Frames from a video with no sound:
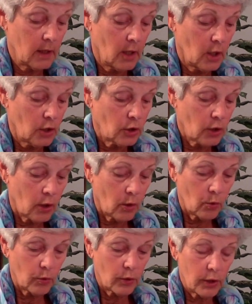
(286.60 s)

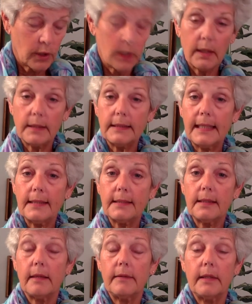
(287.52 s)
So the
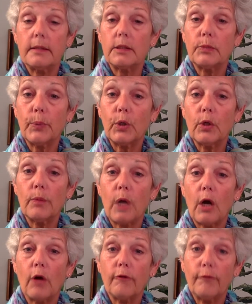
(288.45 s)
sperm
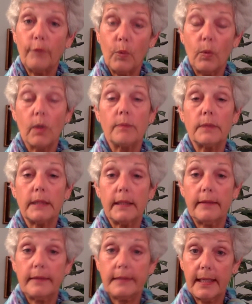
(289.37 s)
are formed
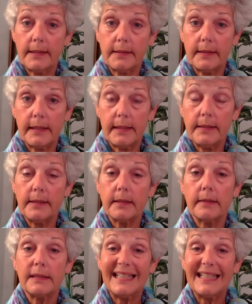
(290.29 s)
in the testes.